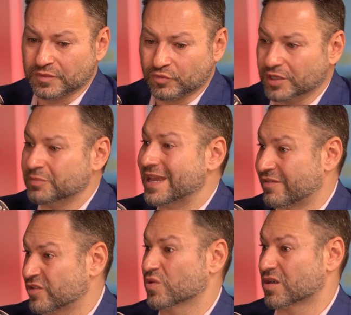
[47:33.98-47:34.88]
really be
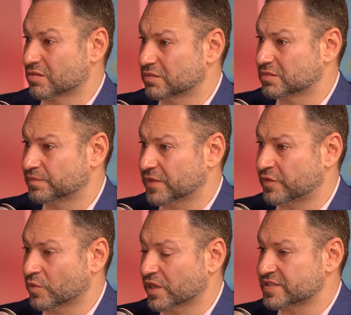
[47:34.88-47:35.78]
everywhere
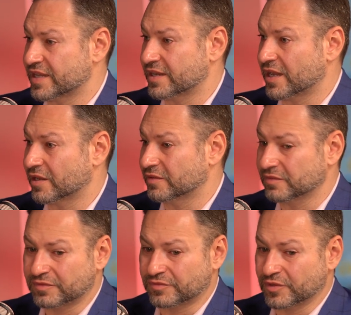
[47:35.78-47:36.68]
if you want to stand out
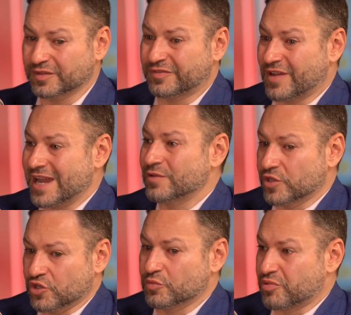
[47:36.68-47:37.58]
and really find
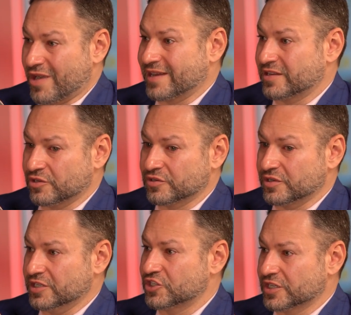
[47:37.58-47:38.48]
what your brand and your
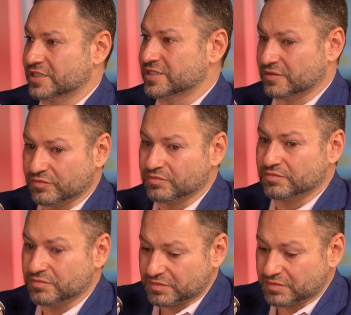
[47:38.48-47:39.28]
niche is and